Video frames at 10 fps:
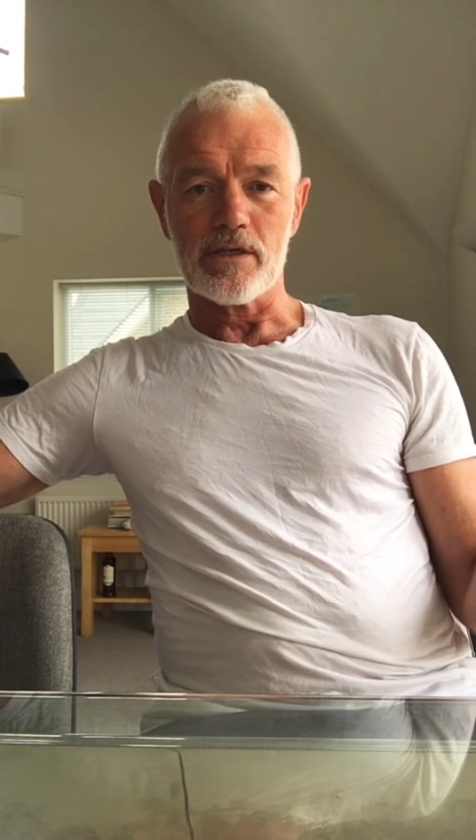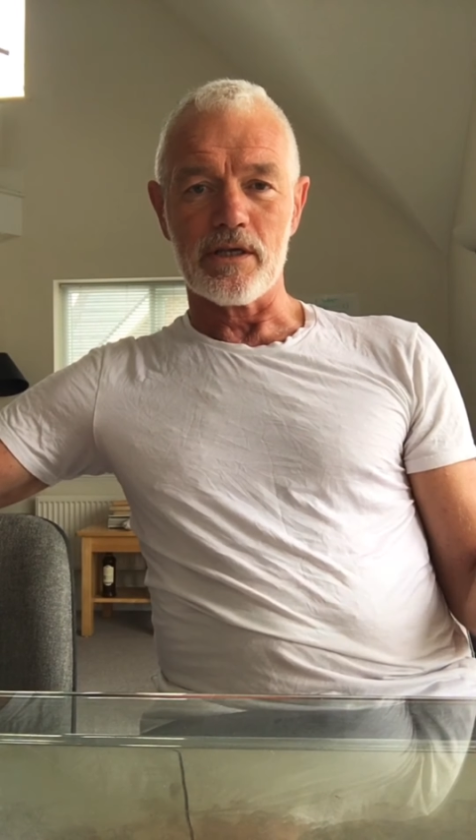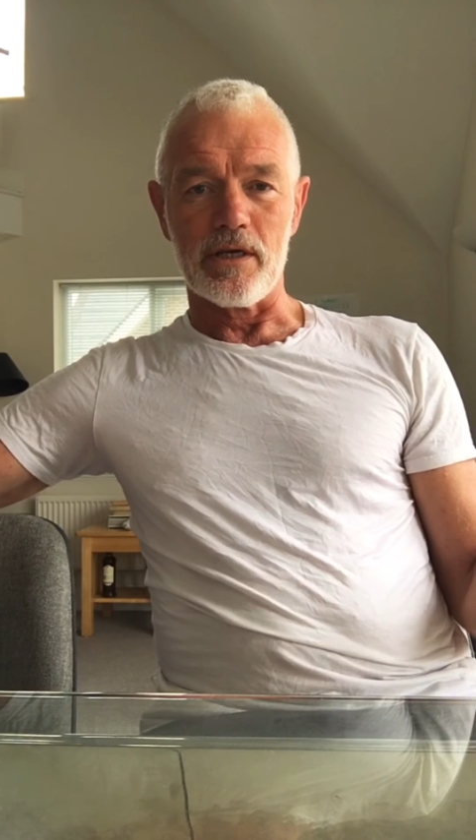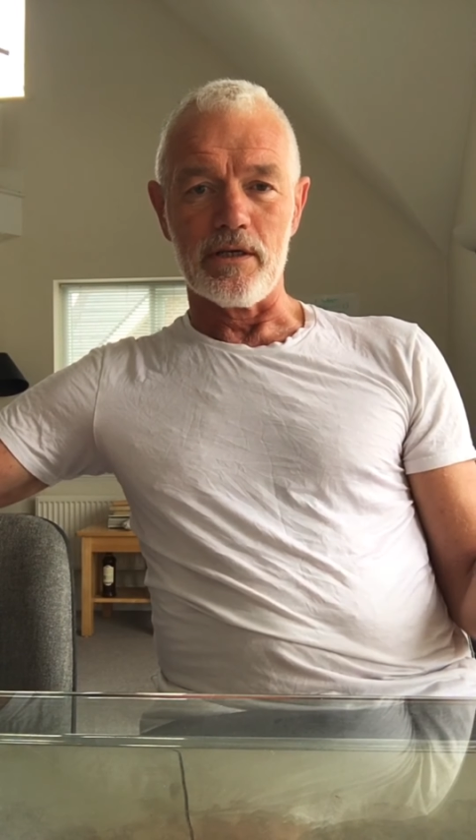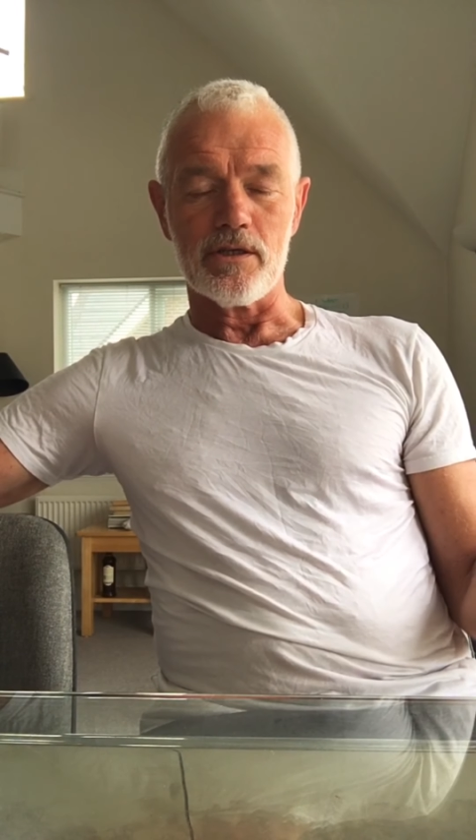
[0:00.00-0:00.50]

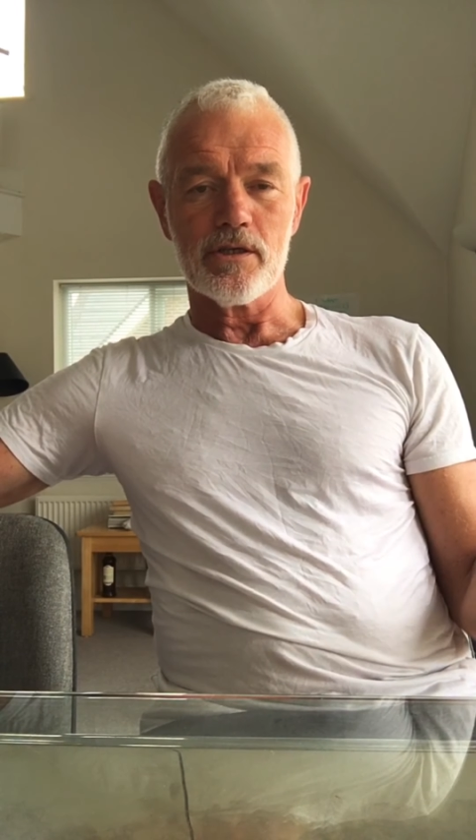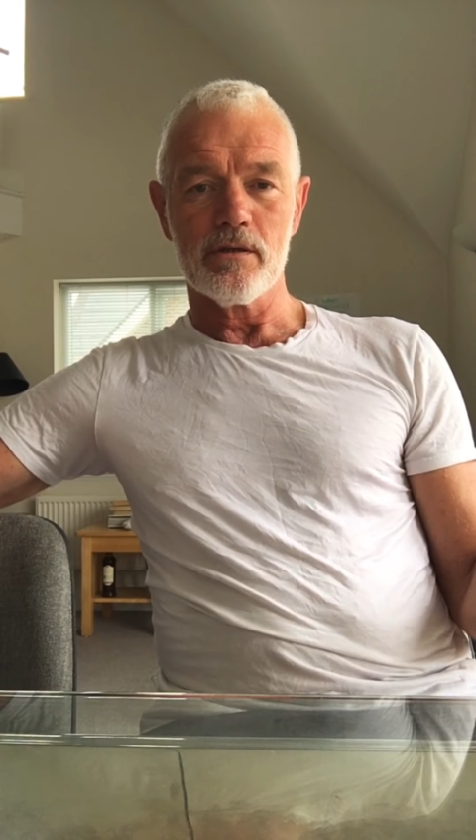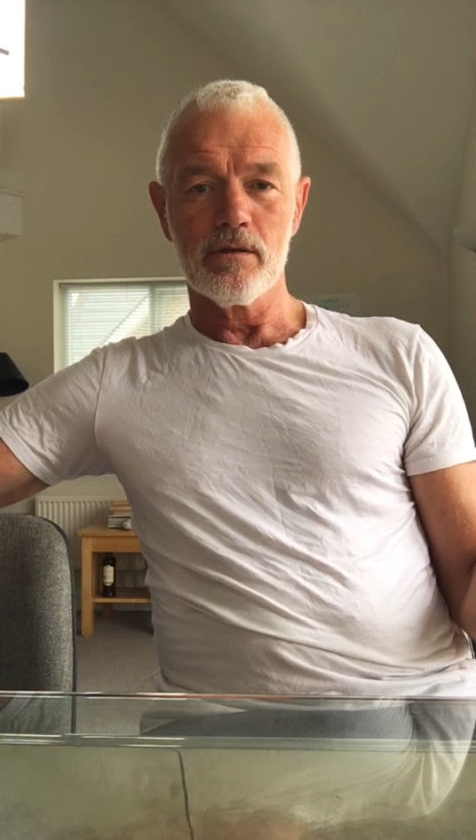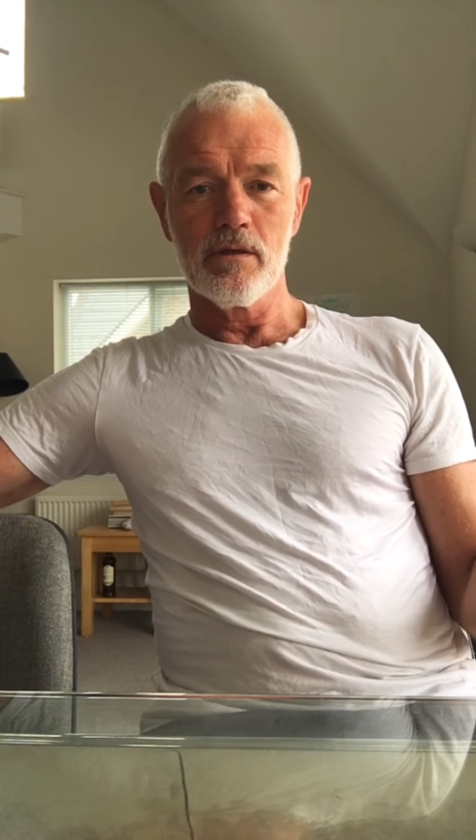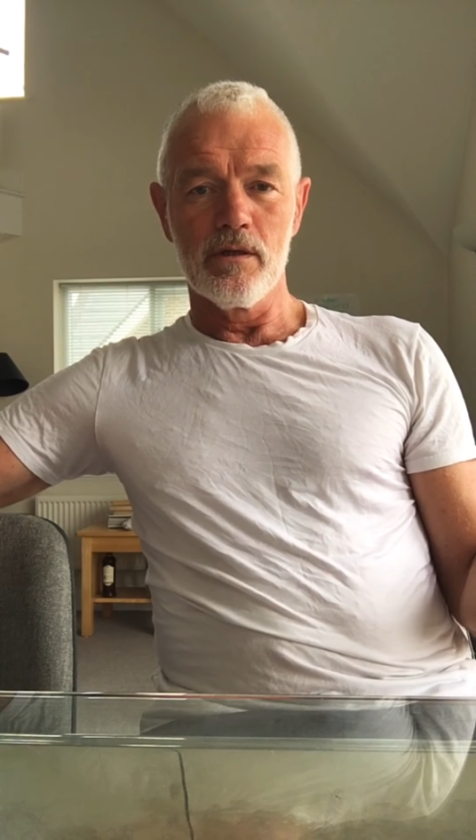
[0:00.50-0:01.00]
stage
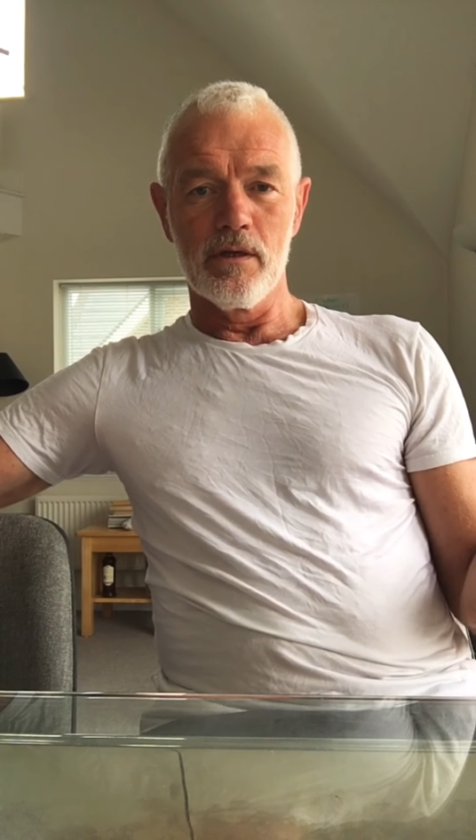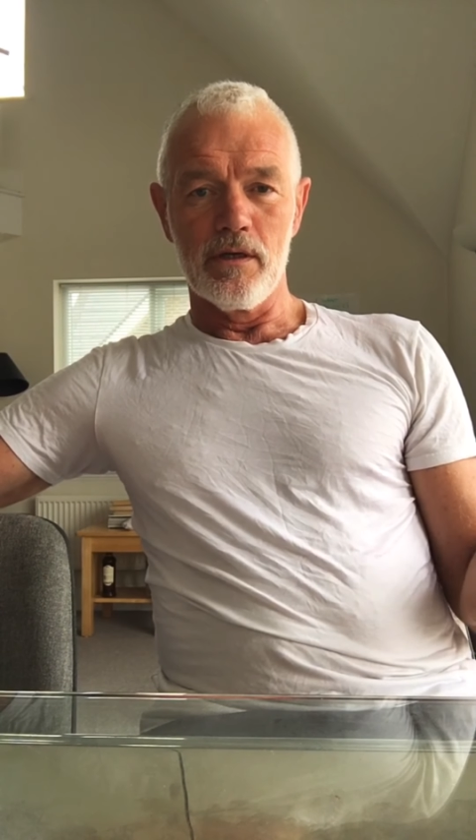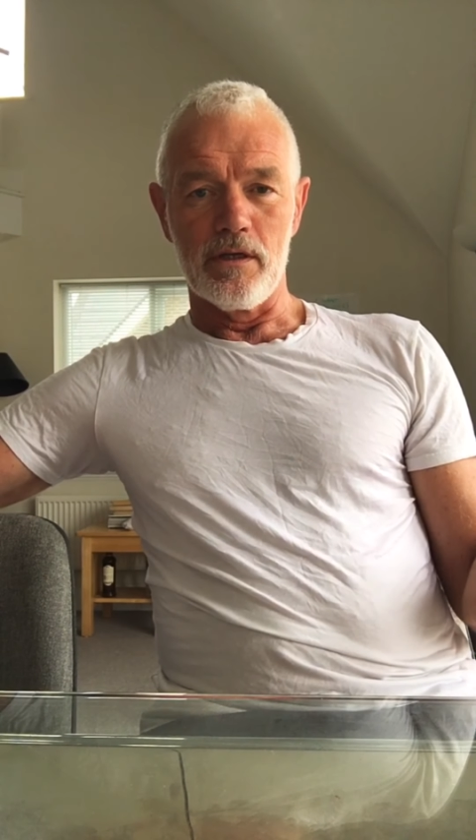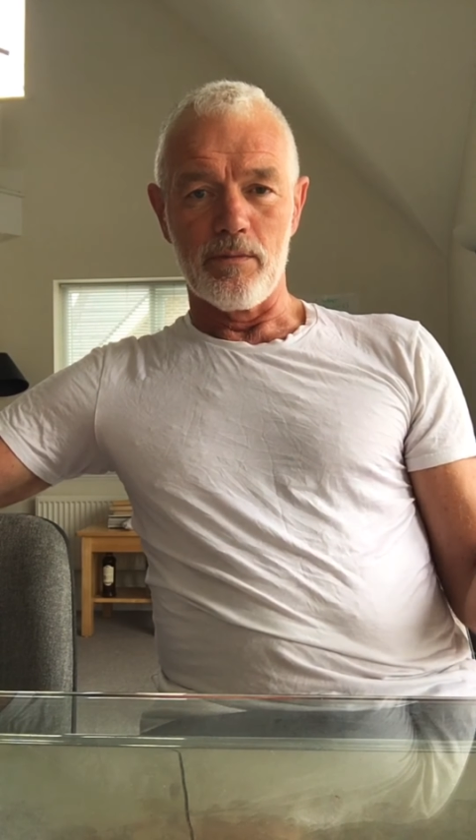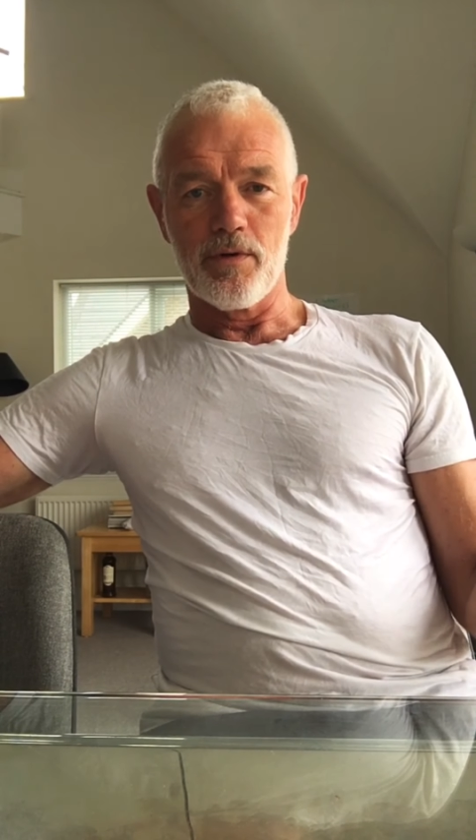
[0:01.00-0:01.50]

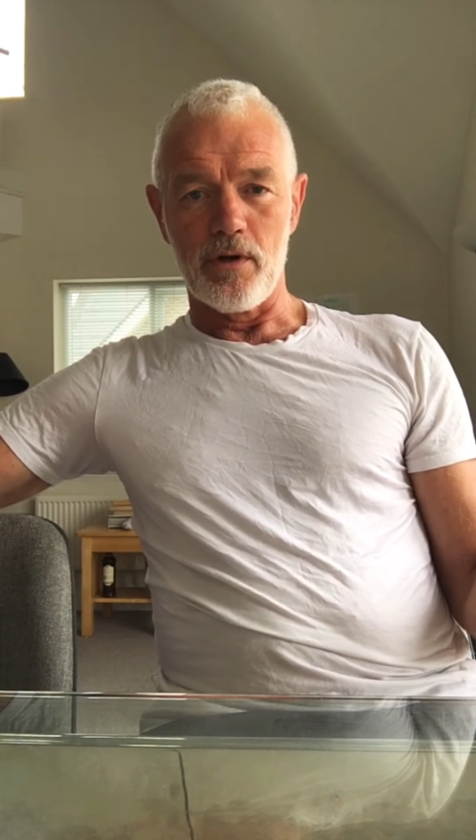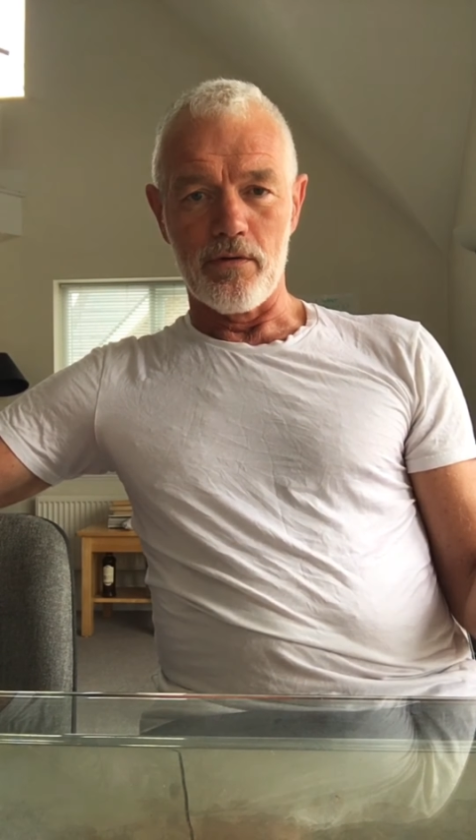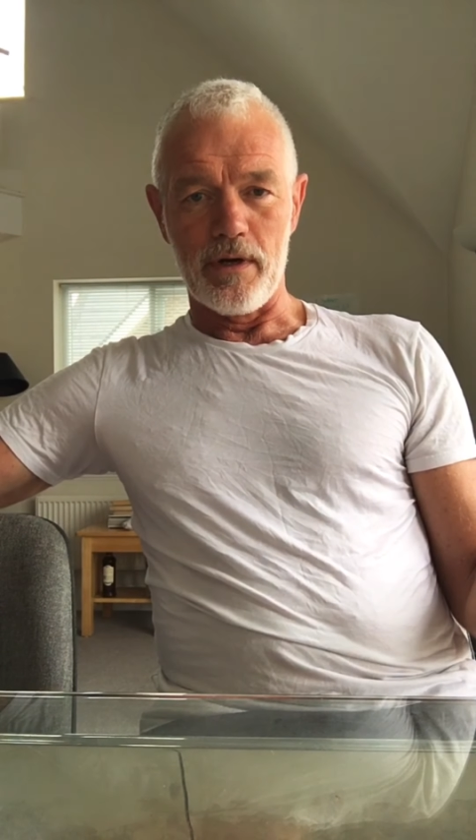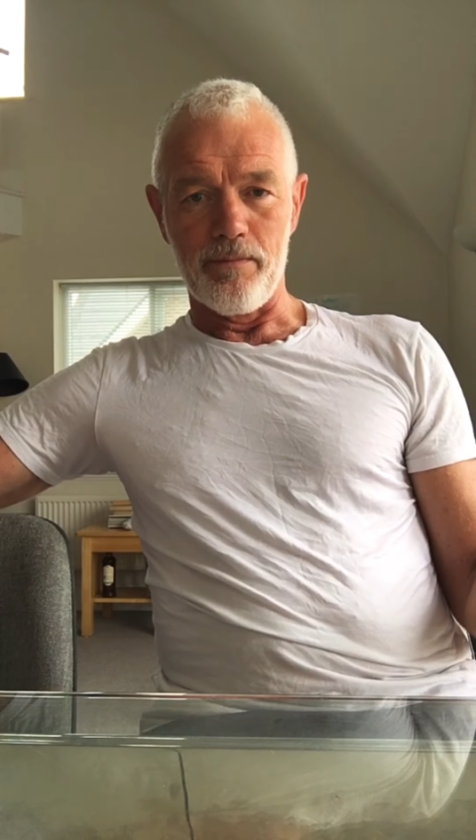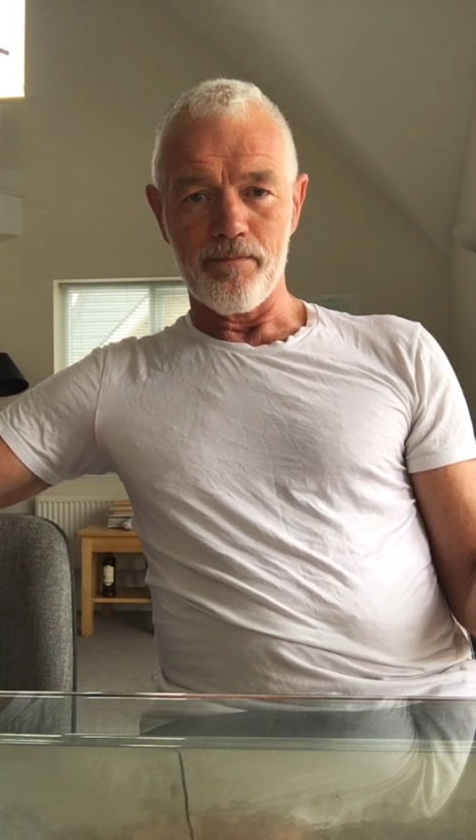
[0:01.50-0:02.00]
in the
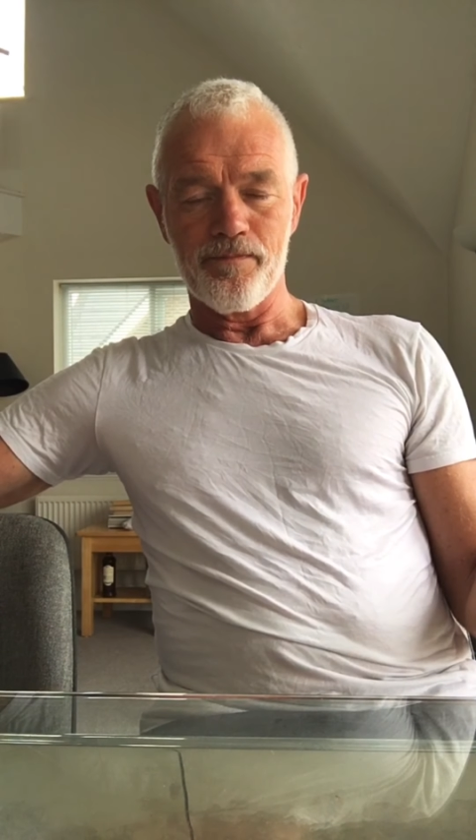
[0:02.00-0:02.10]
program.